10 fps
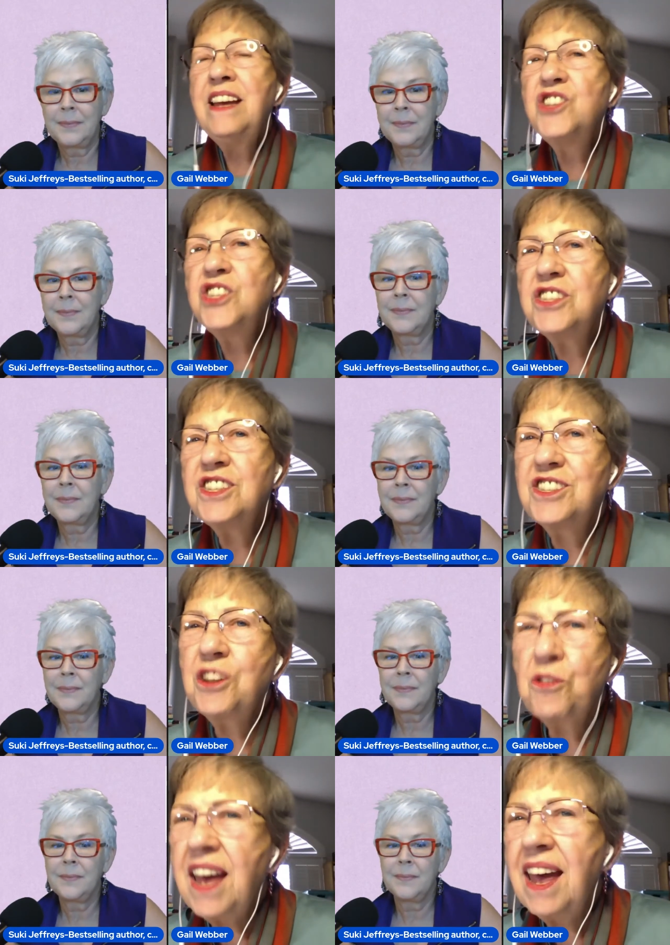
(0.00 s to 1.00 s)
Speaker 1: so
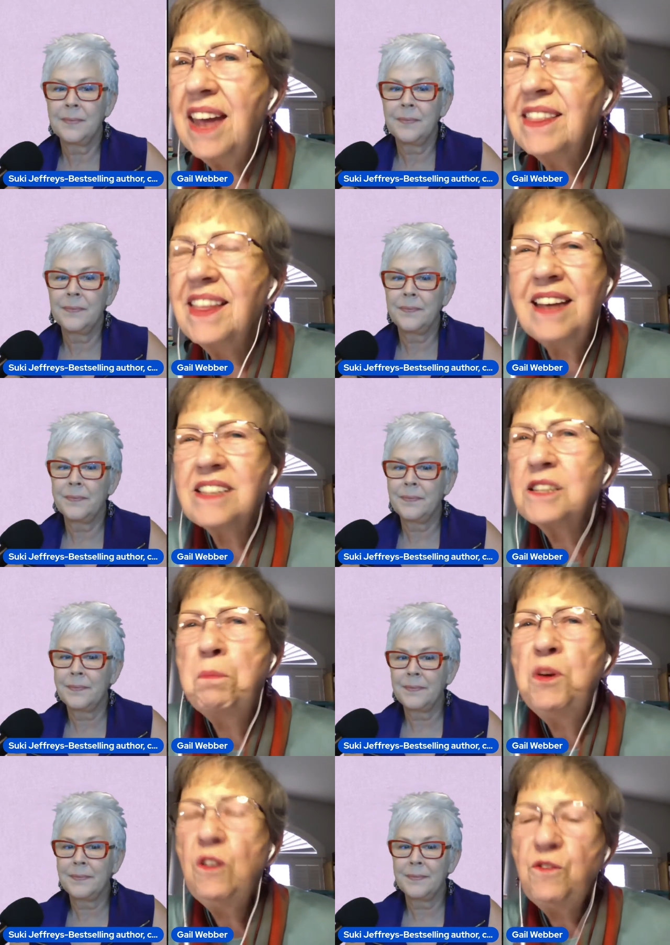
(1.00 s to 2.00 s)
that it's a
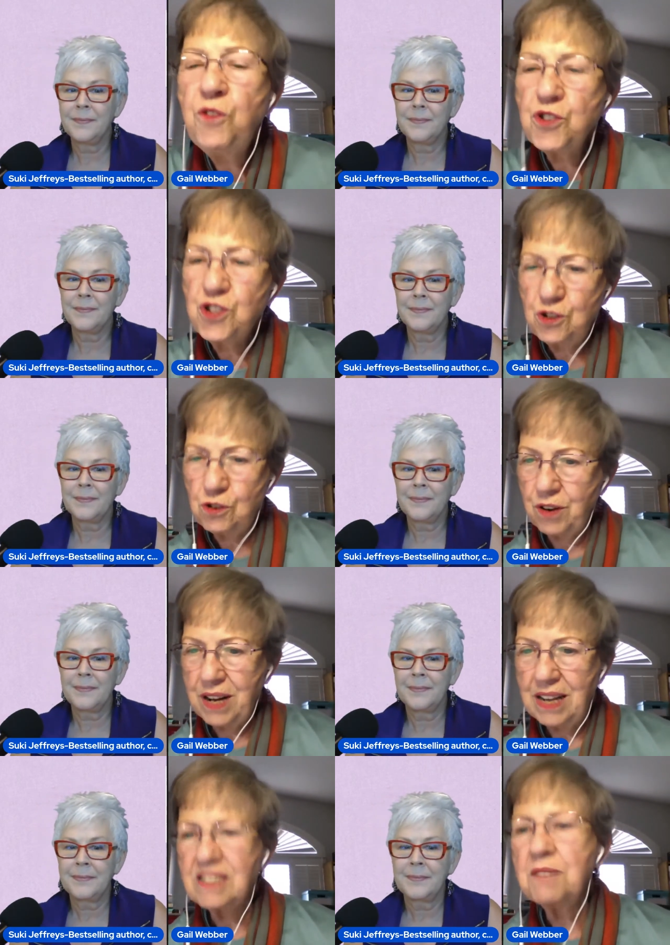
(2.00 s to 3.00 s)
beautiful story, it's a